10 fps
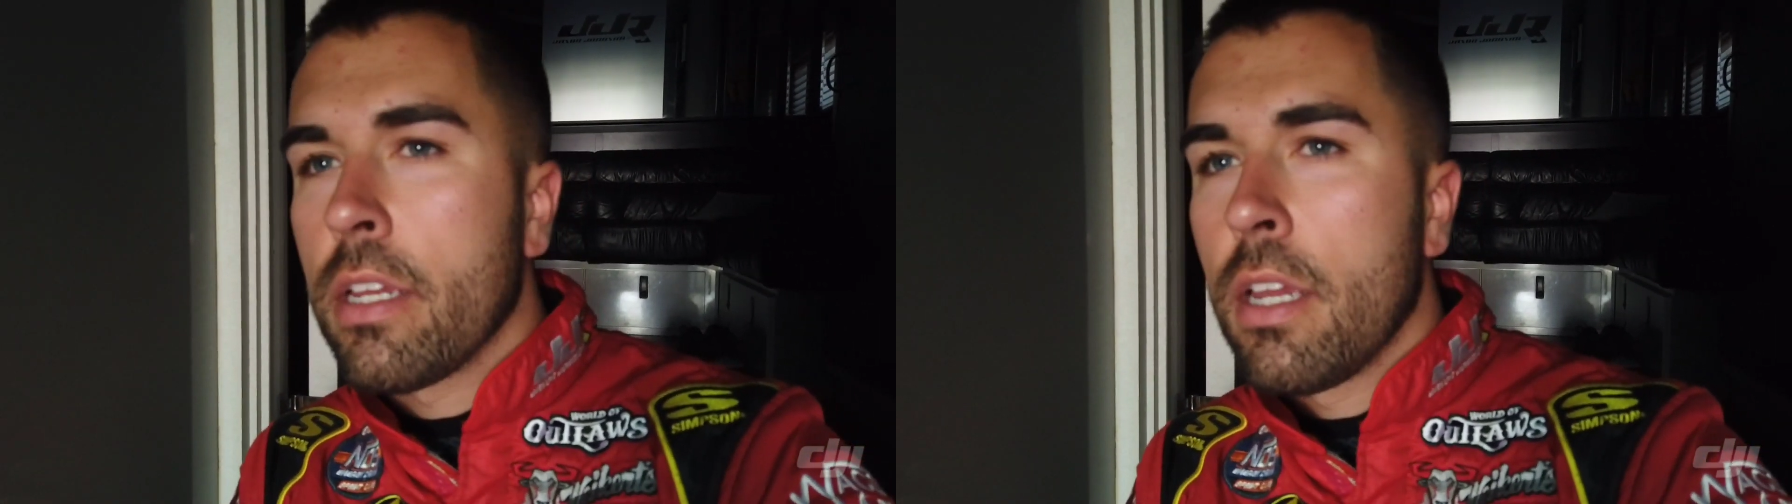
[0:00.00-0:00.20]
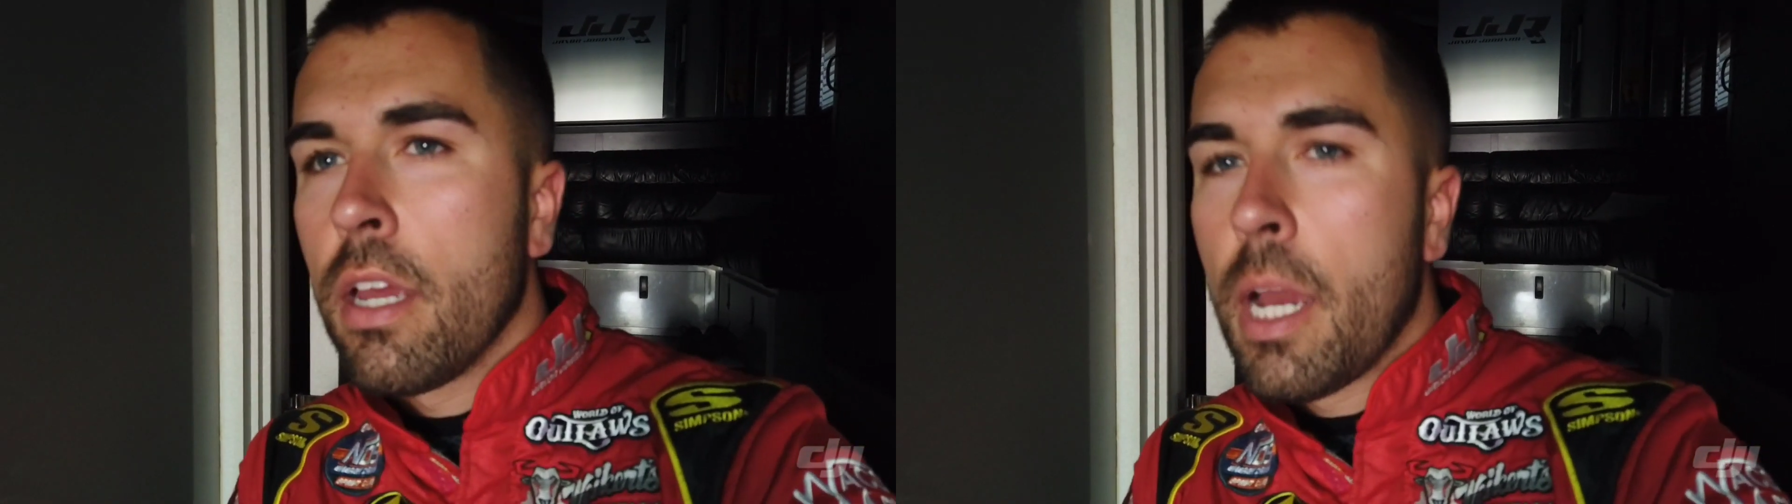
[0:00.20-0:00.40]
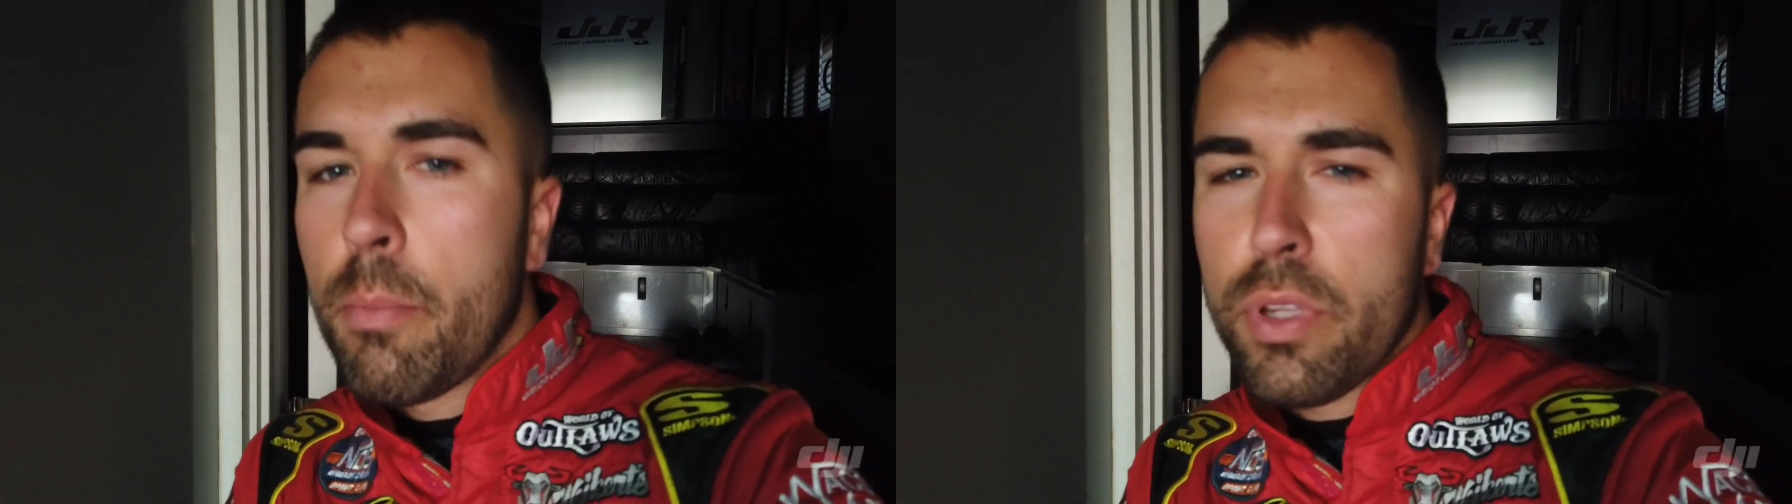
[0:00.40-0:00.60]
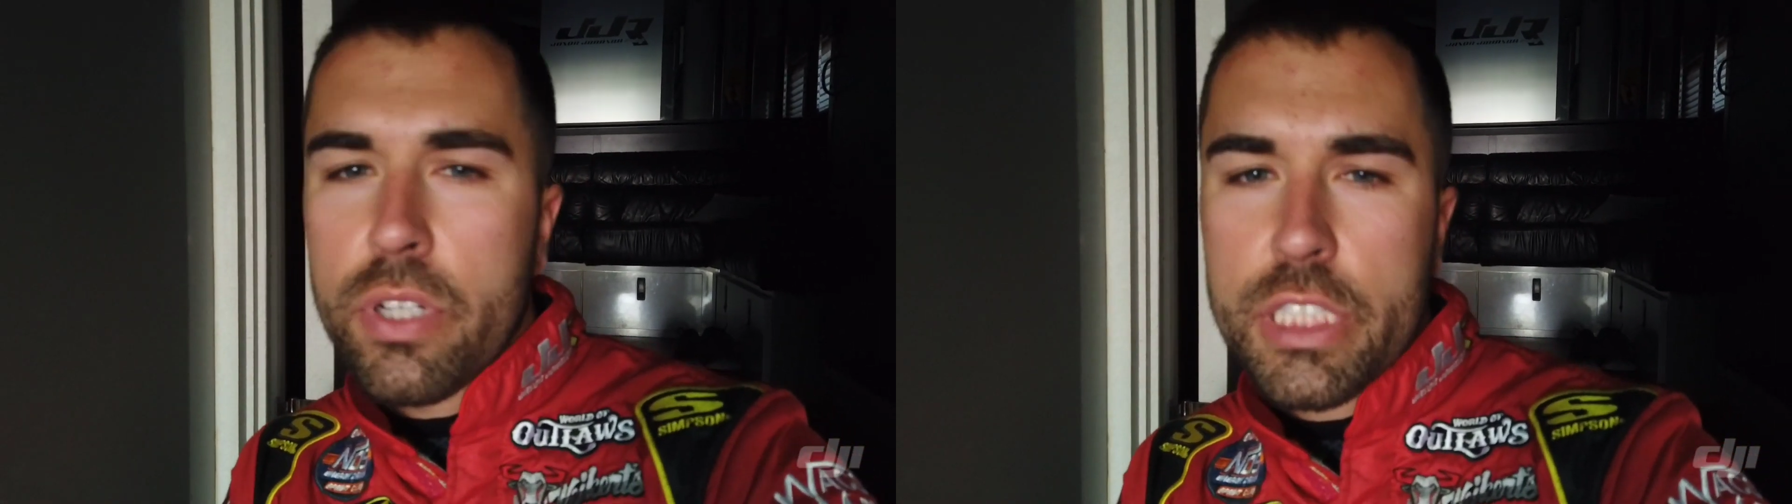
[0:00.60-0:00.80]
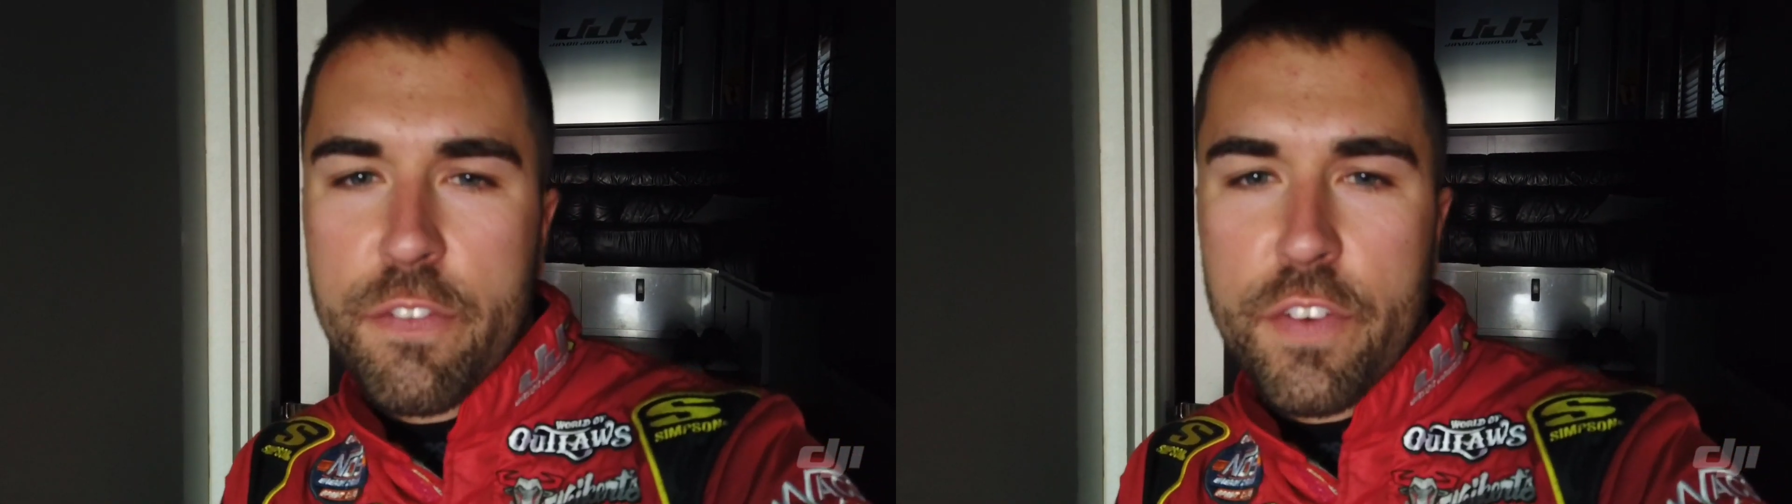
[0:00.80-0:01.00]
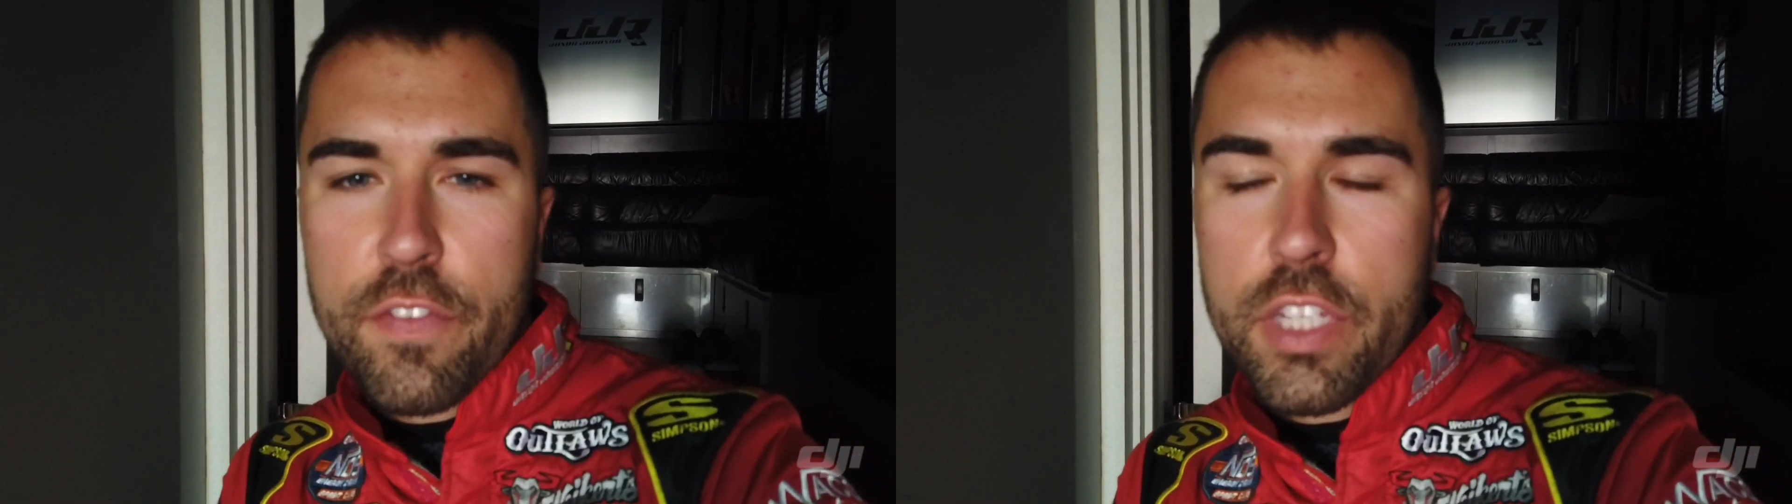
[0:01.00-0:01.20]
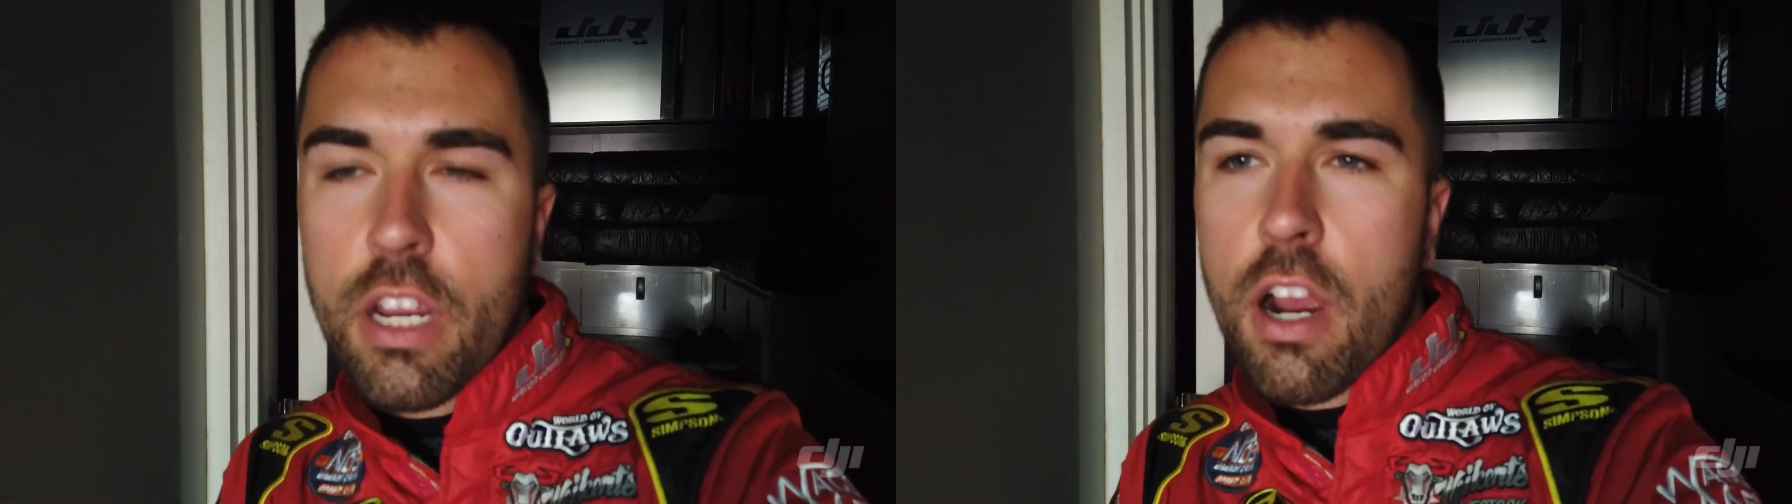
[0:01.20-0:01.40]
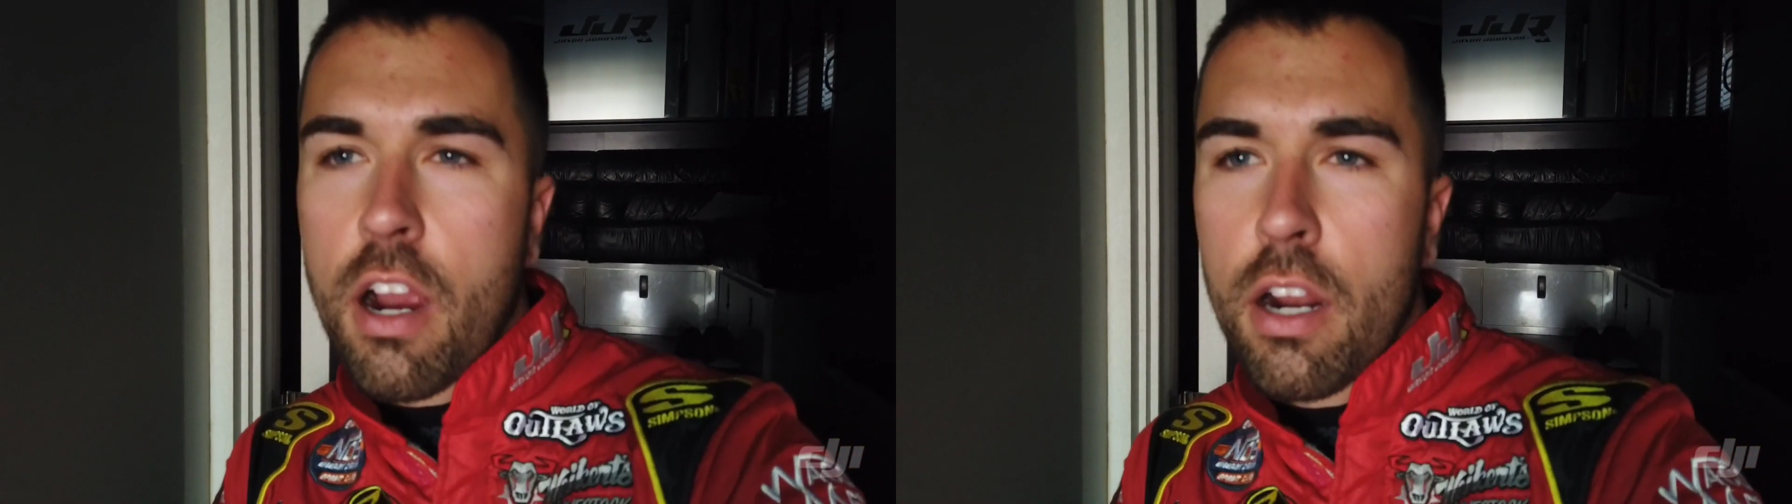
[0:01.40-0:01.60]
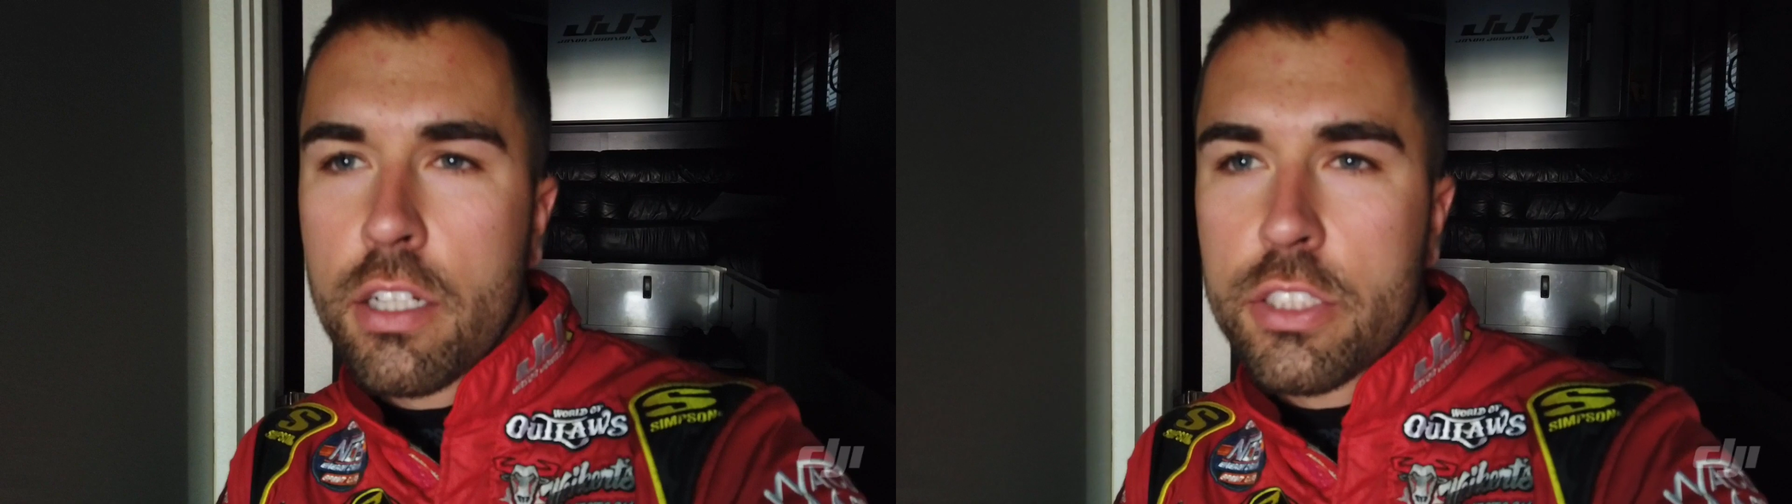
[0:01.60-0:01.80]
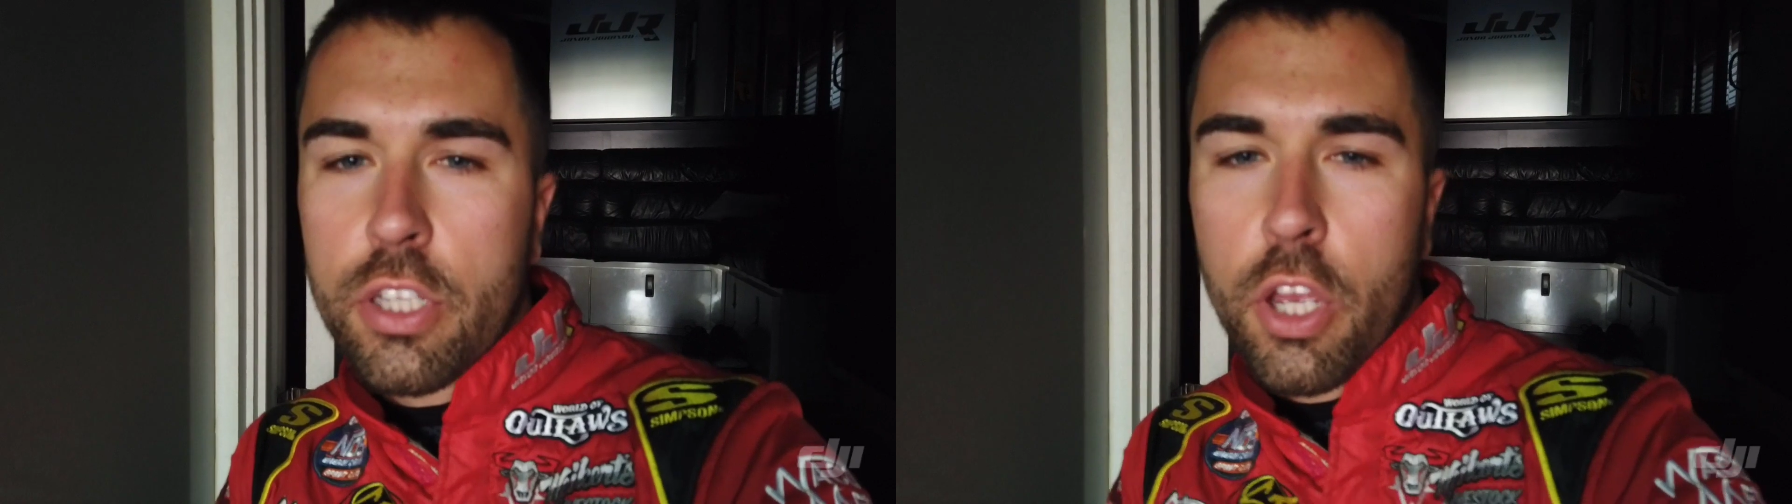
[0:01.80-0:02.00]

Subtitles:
I believe there's 50 cars.